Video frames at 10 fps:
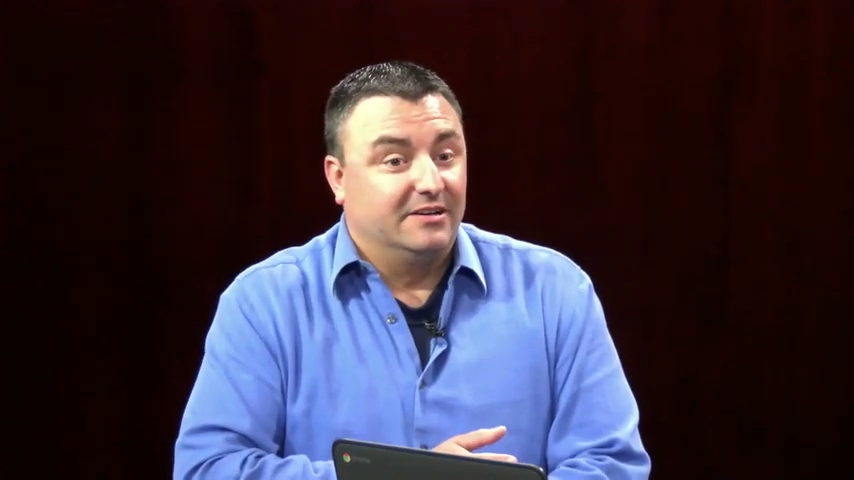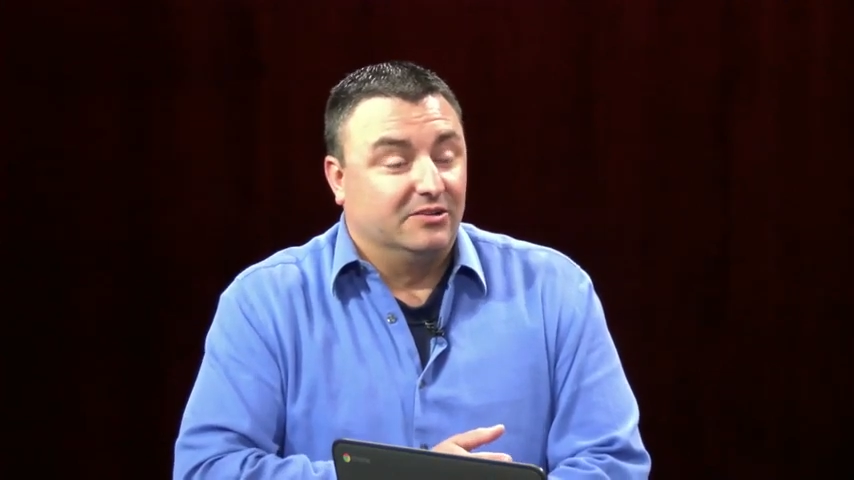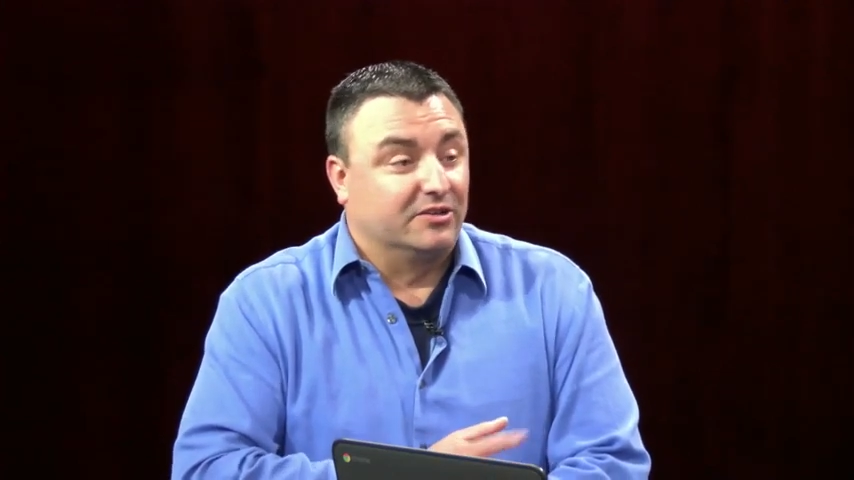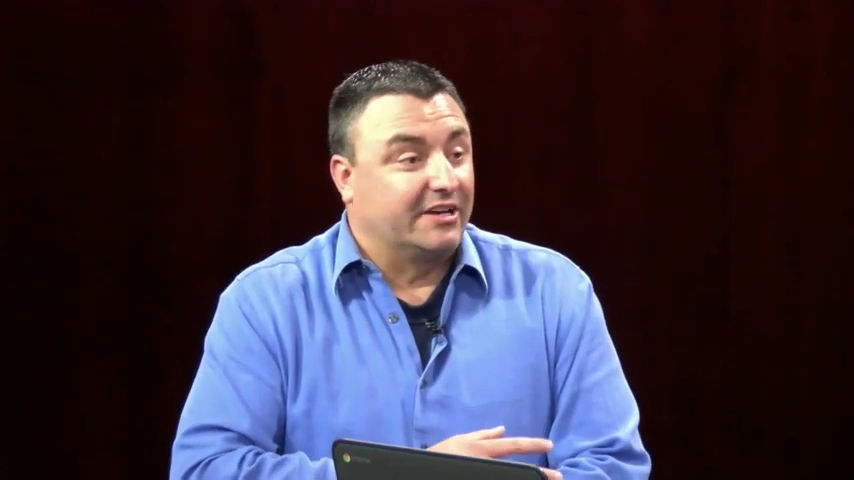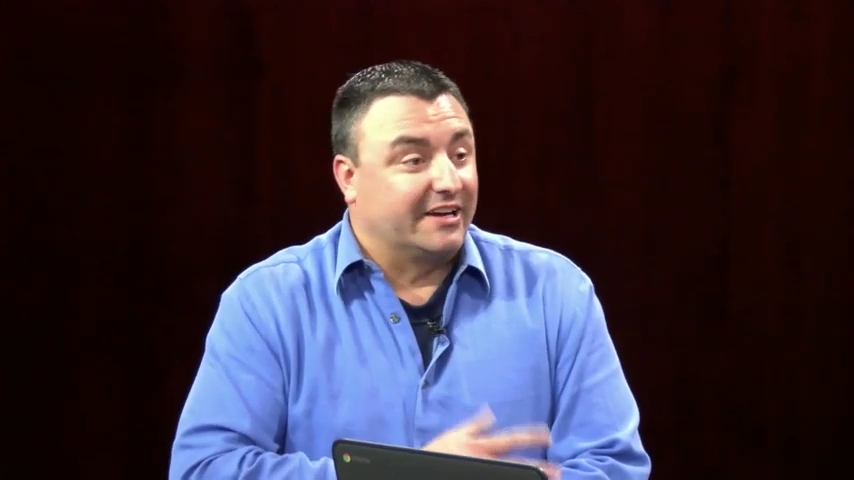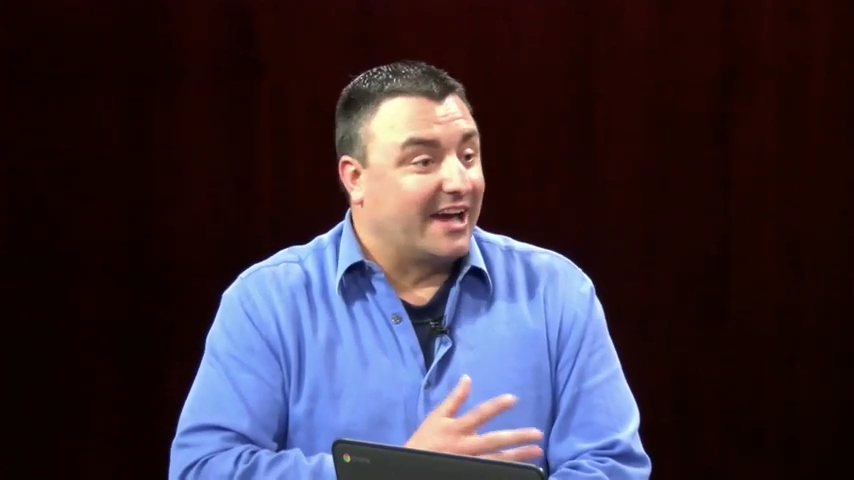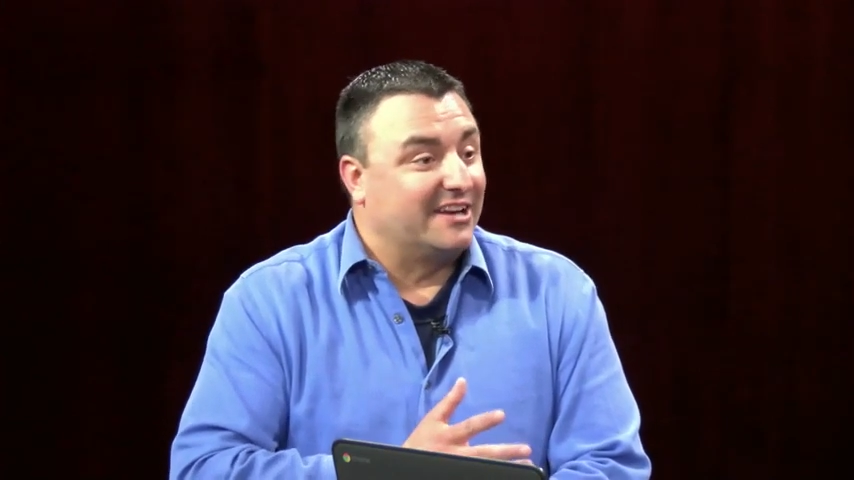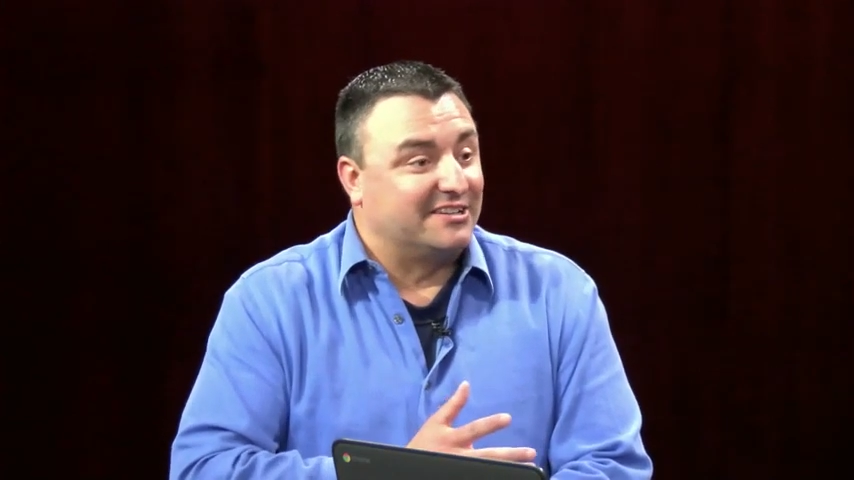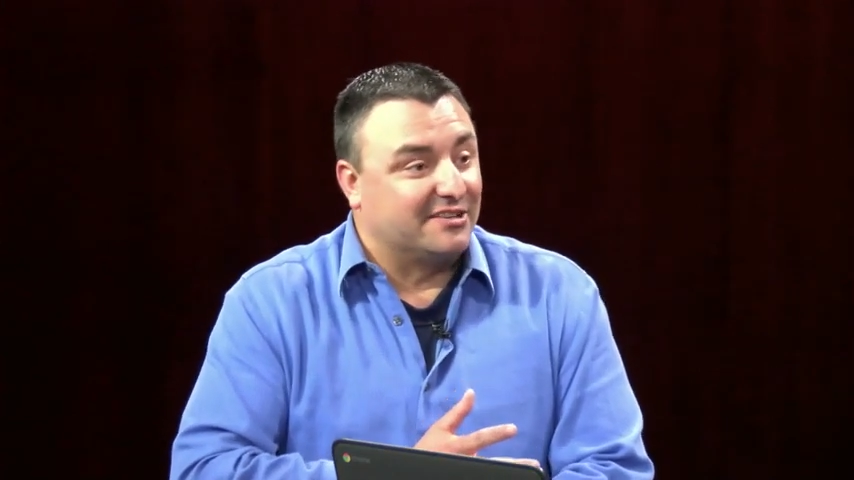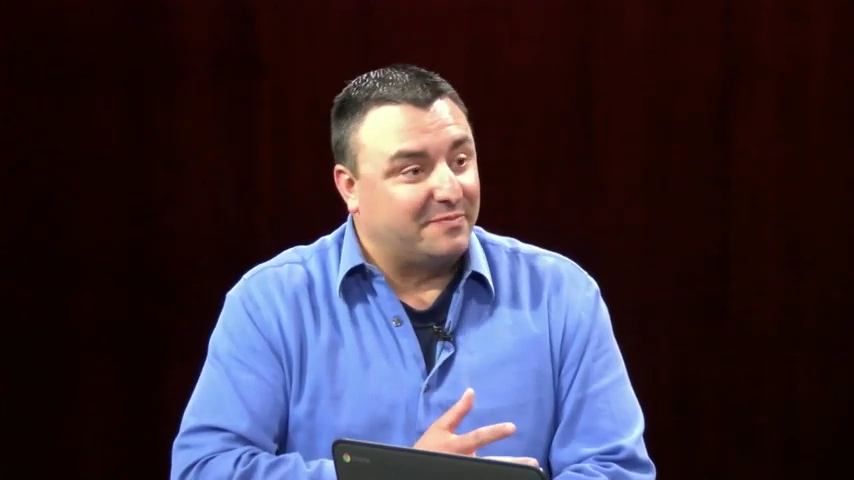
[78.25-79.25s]
looking kind
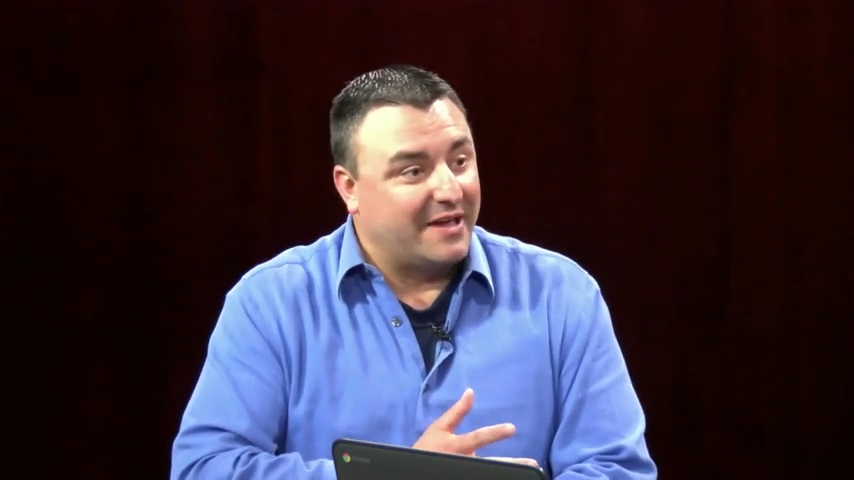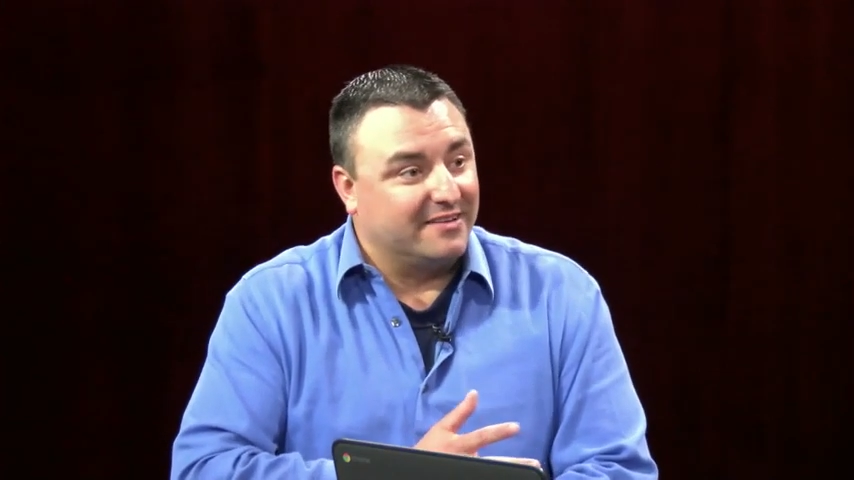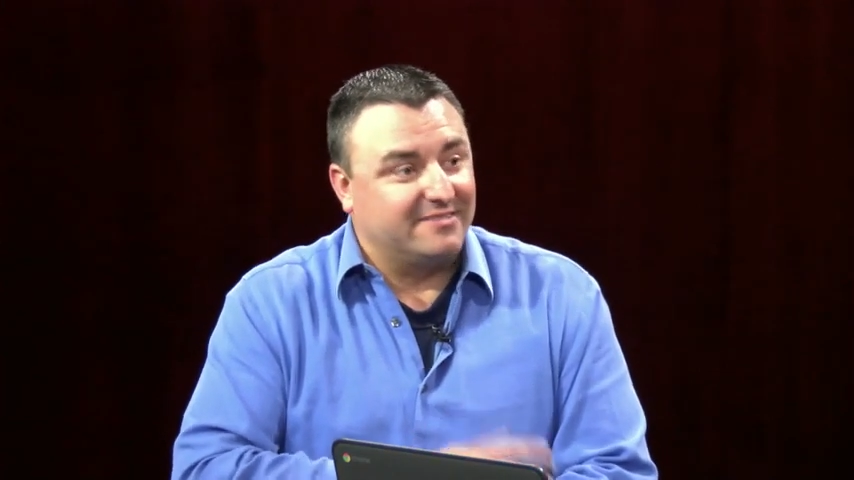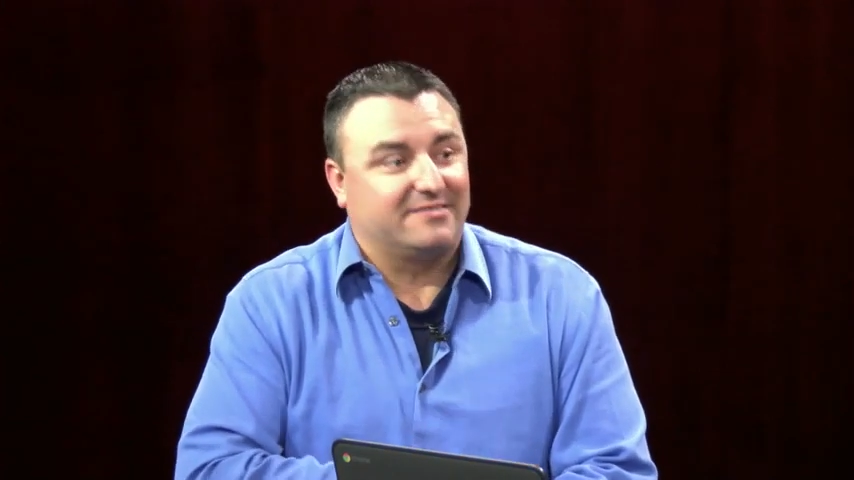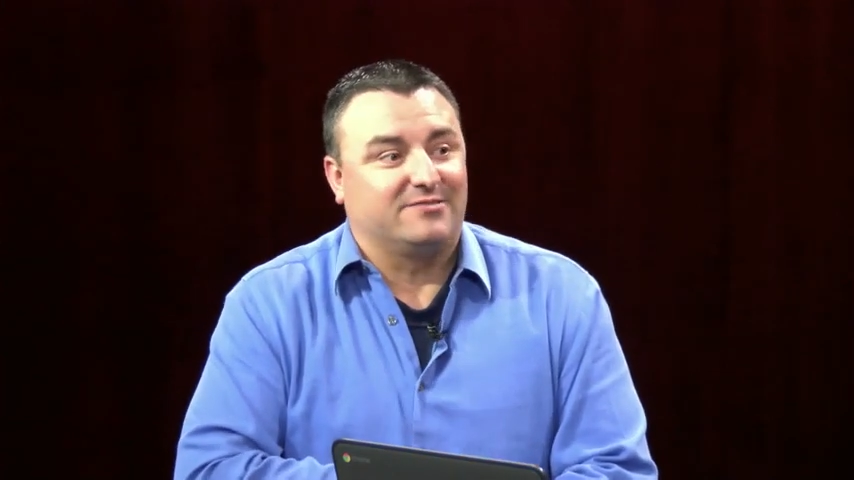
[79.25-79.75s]
of to space,